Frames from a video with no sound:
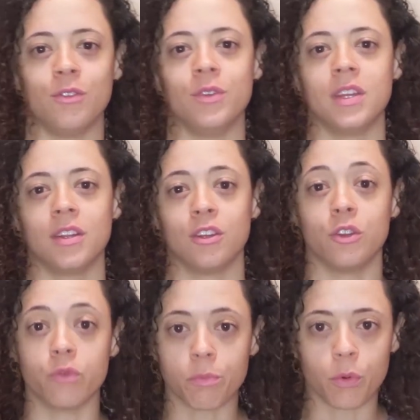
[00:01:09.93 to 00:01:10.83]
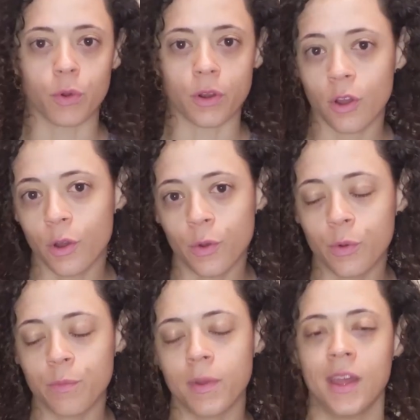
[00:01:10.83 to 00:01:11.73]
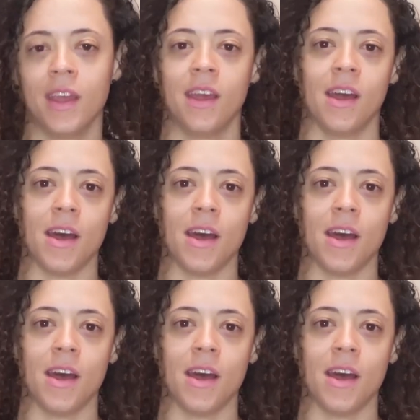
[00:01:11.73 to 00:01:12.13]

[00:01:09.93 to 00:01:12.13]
you get a good report home.